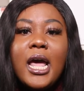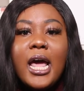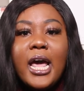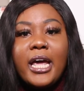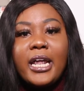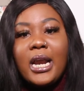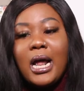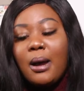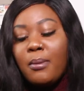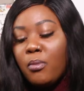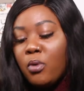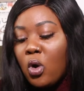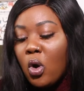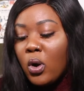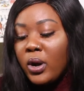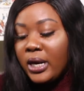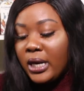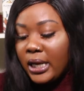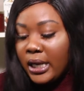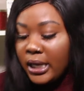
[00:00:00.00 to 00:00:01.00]
And I'm
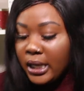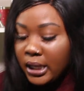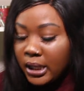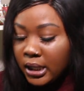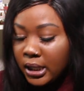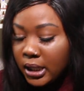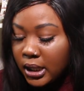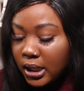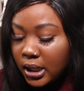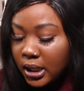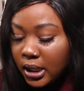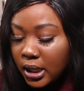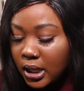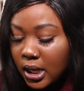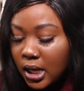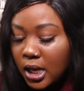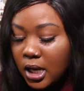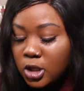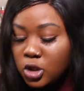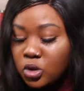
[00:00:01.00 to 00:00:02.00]
going in,
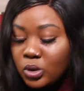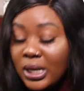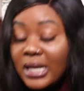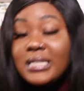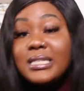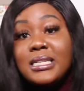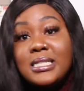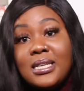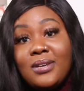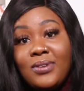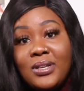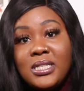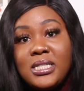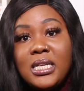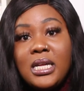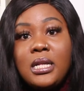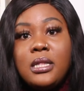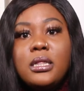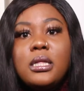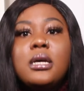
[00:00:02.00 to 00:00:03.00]
today's the
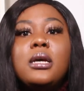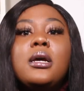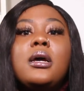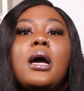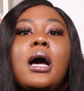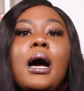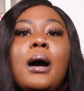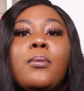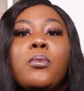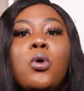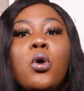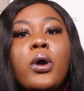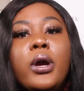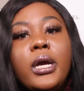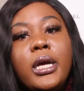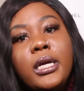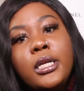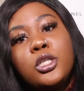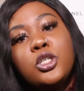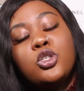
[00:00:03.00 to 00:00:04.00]
17th, I'm
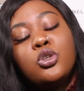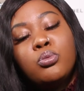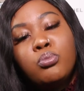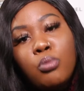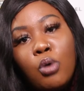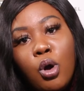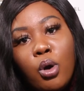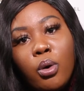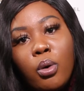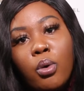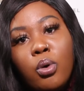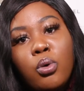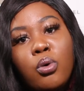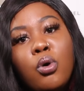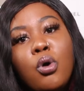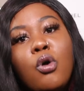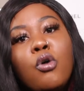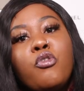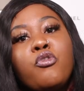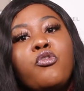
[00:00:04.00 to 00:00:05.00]
going in tomorrow
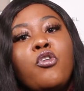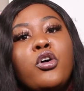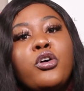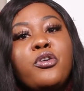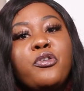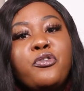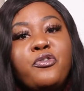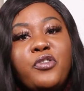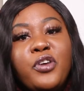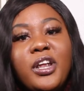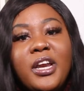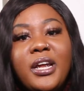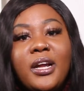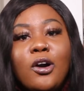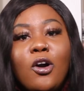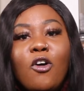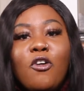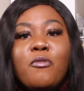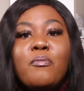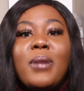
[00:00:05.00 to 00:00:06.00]
for the
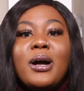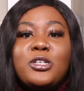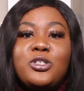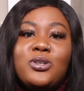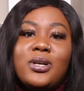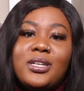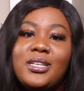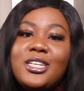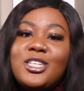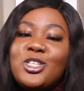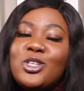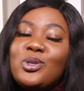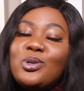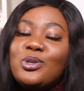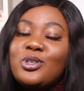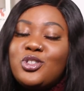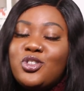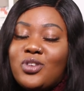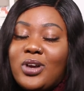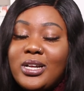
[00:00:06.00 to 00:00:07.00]
fitting of my
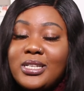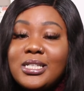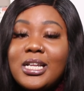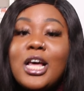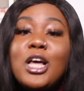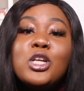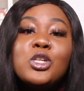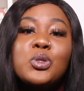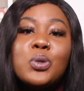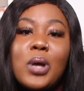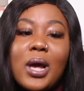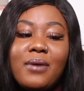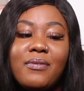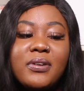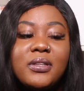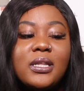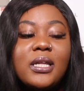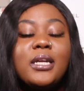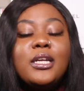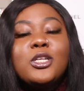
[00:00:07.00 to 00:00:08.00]
traditional dress. So
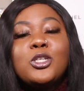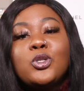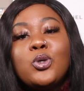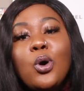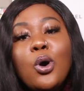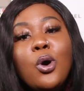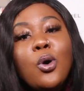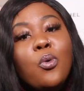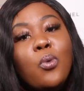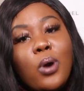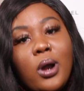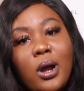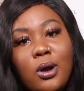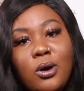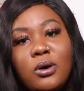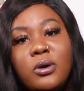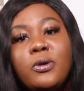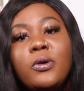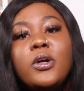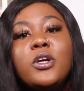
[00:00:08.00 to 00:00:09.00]
everything is going
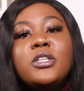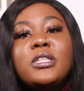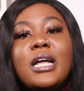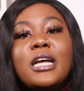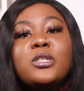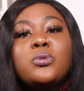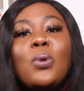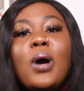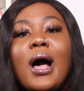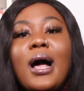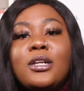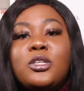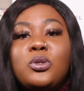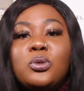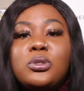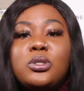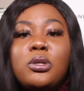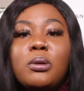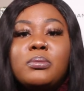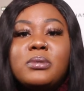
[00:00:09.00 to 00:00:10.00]
well. That's why I
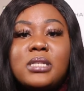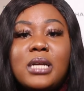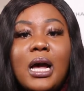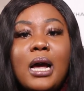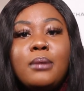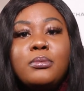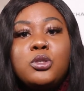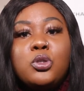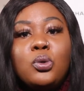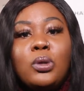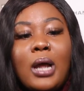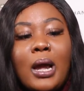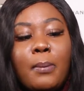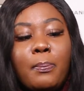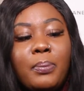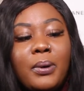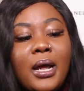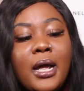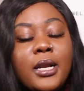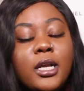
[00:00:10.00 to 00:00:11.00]
took some time to
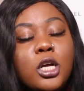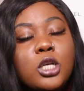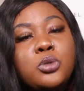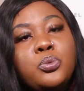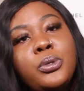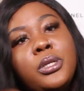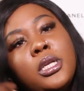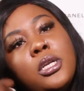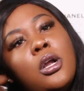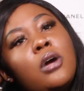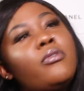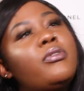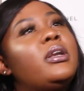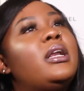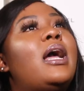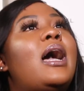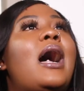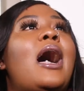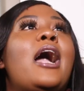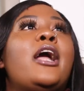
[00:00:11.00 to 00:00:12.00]
like plan, because we did not
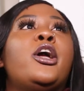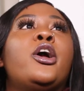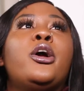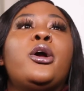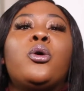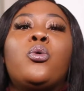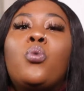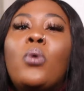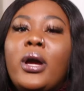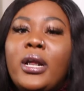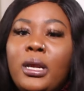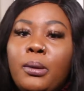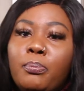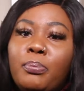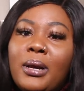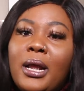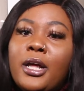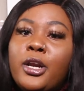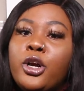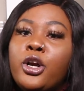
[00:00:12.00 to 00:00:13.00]
really hire a wedding
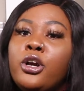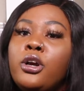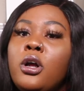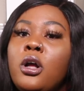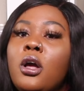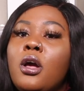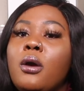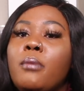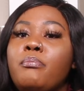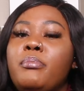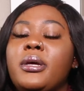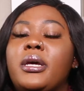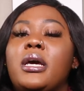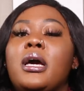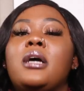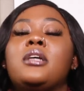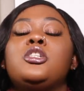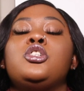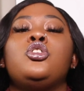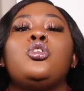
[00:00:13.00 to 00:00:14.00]
planner,
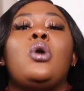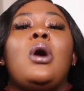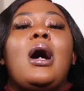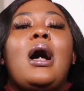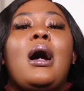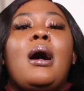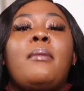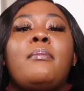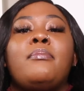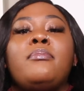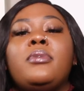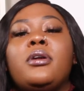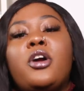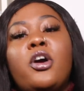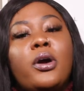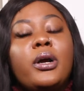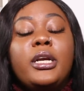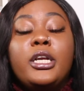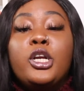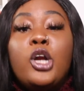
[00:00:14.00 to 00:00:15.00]
because, you know, I'm
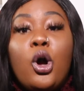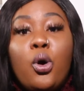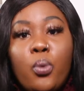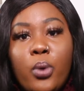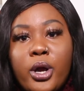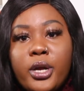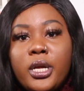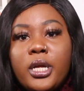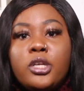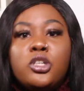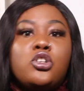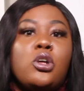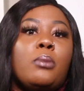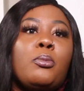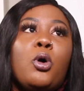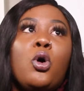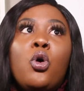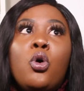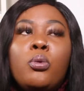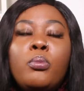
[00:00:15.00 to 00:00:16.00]
currently not working, so I'm
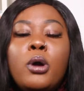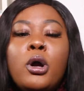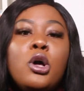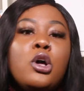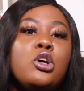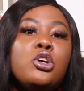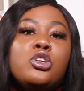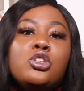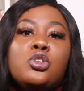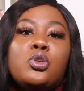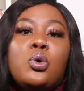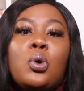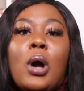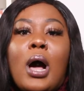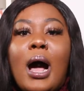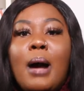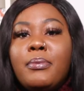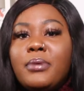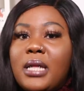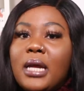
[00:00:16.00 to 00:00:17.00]
home. So
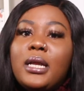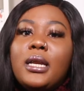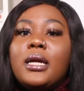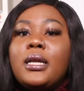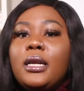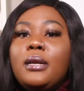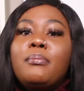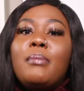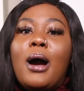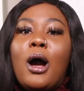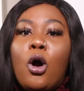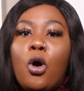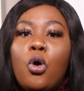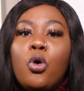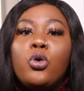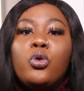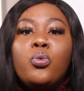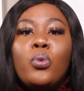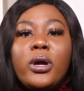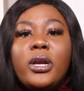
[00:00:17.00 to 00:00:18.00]
I'm technically my
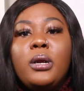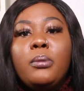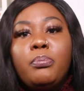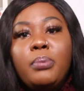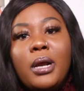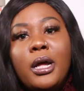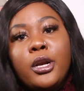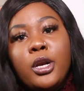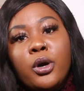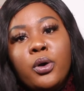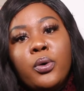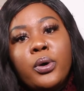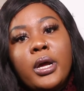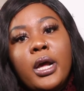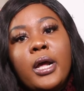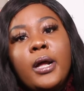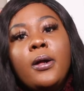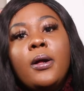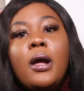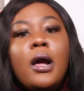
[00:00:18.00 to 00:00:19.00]
own wedding planner,
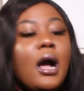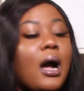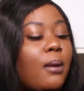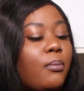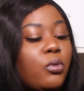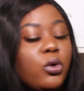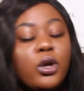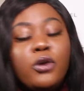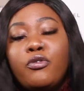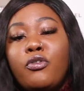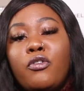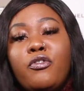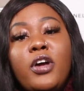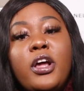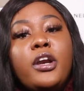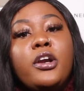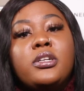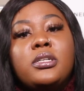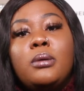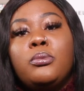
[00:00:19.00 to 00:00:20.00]
okay? I'm looking for
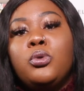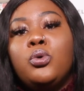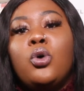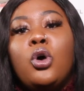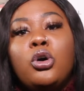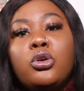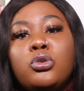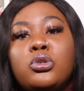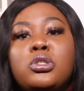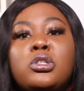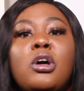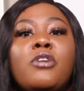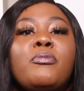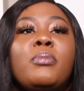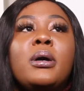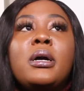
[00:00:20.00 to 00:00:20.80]
vendors, I'm doing all those stuff.